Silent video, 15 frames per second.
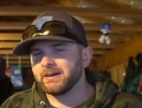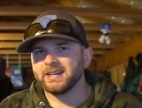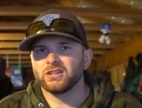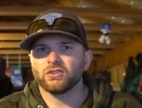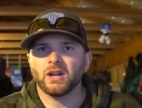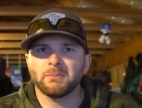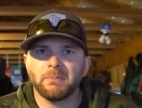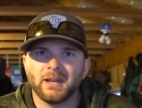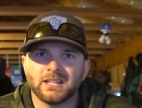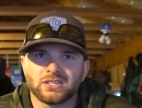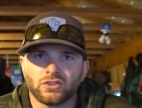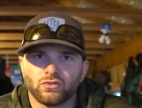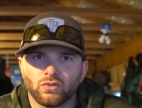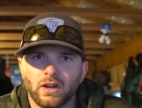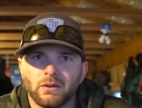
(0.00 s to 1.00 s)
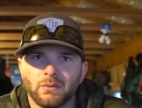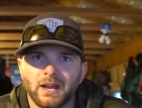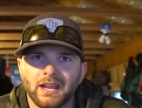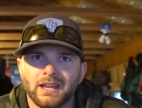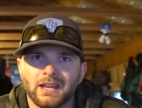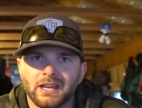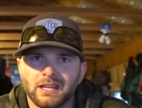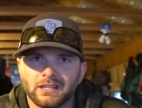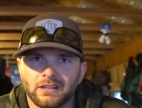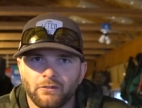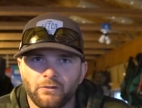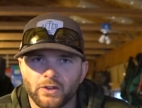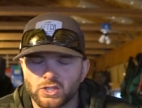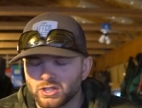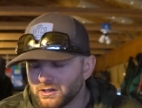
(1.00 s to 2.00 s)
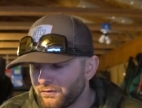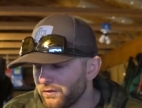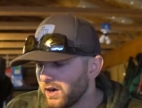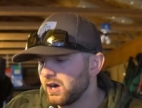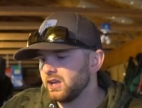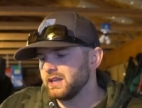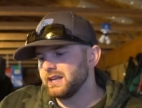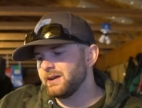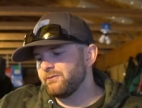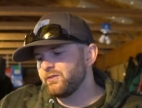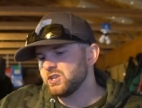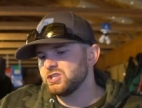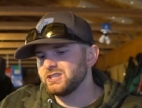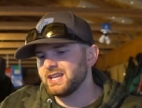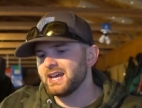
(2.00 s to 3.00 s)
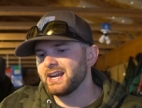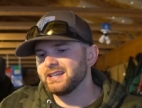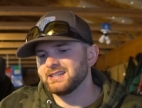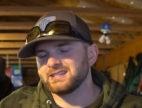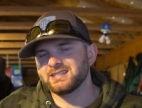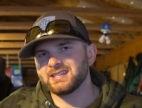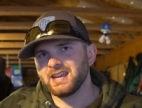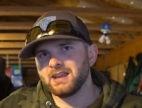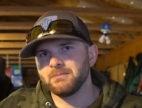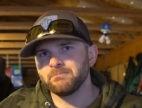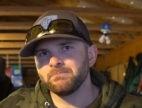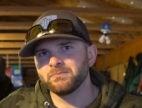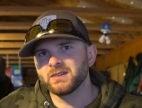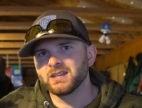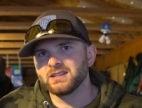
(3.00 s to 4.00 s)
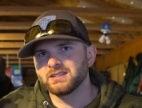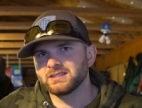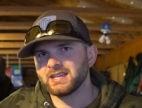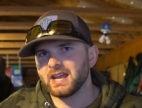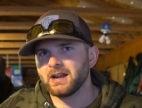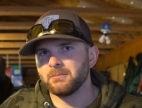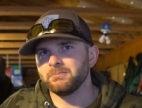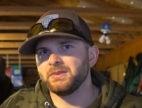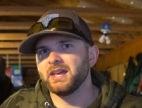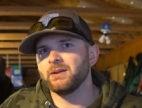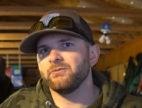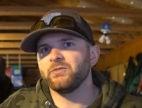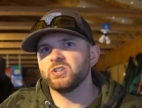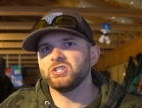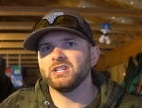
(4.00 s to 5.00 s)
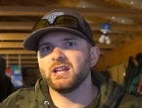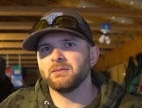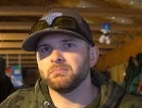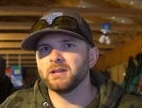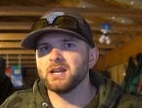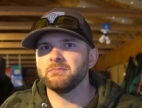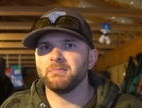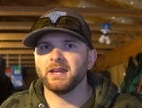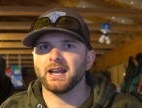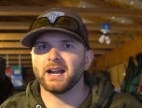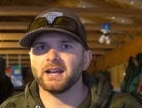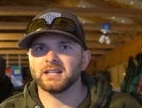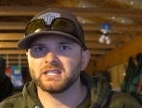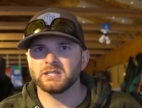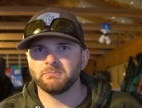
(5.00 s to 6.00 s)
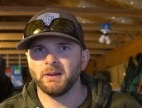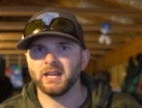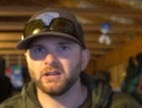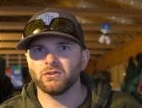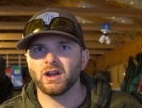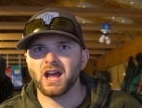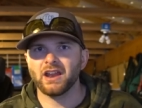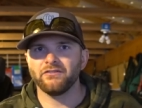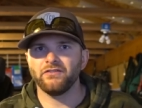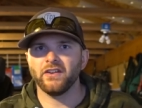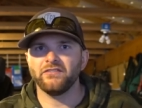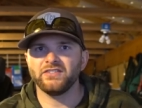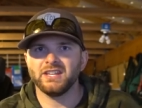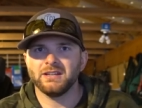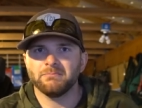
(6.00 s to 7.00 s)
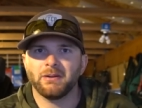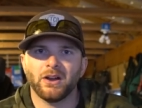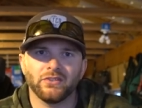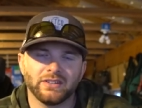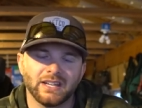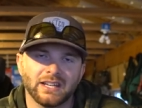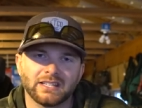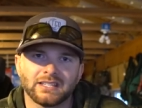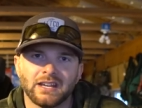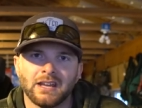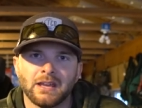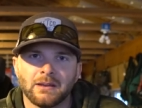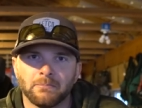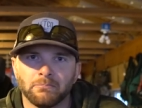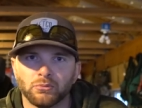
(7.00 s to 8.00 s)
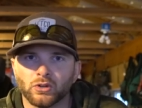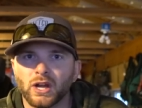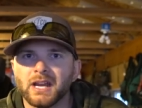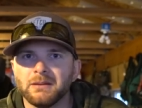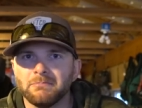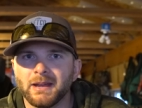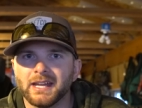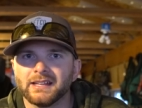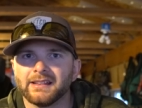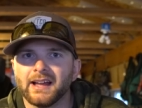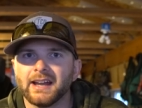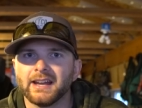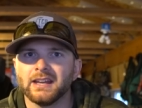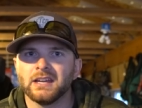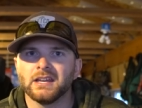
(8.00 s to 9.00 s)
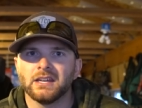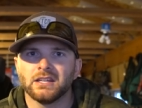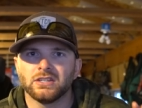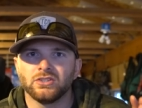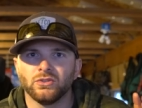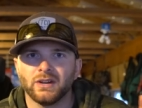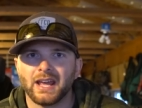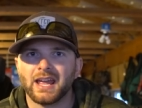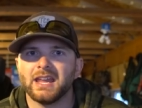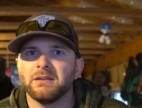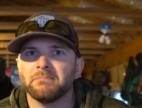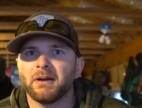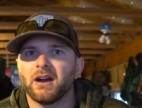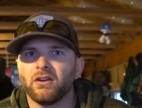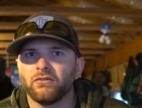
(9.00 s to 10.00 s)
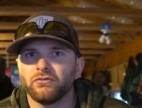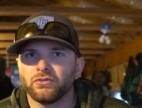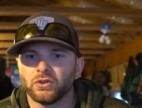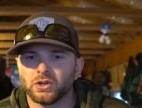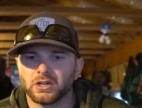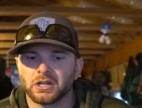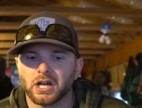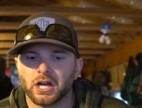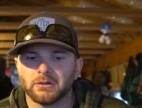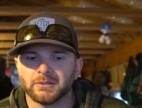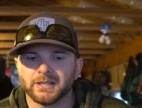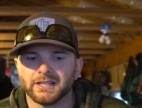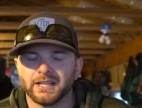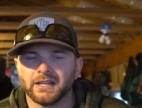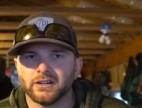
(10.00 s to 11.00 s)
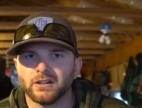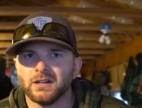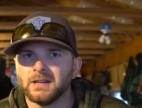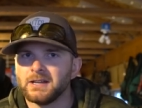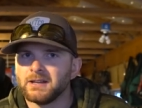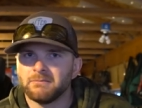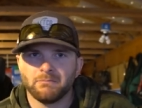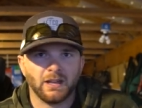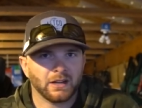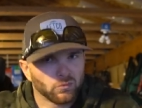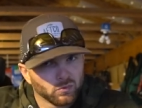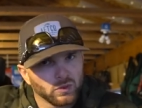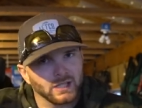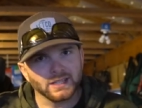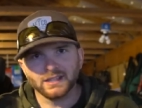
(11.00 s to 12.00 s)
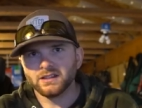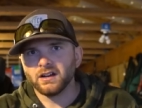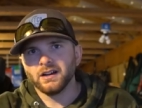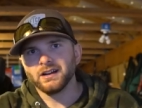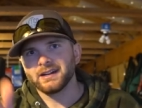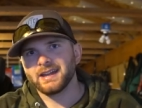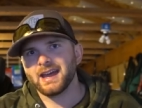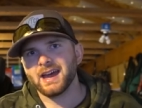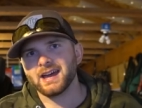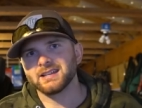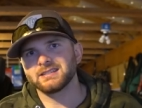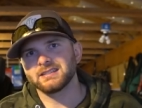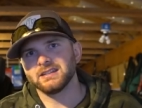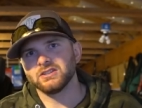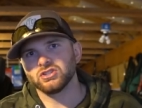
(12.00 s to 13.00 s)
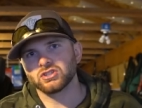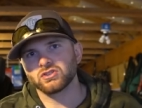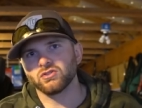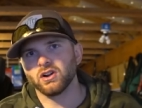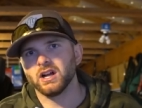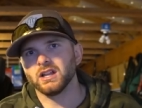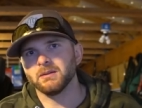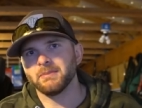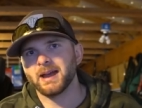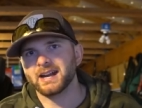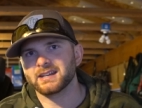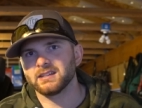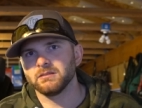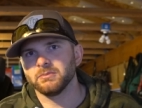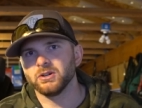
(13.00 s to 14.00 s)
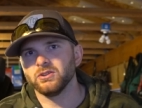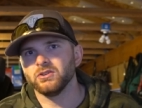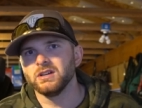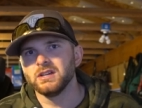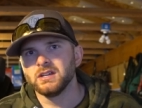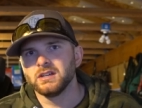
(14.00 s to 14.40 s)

body crankbait is a great way to fish in the fall, and I'm fishing that on the same setup that I'm fishing that blade bait on, a spinning rod, 15 pound test, braid mainline to an 8 pound fluorocarbon leader. Make really long casts and just crawl it back to the boat.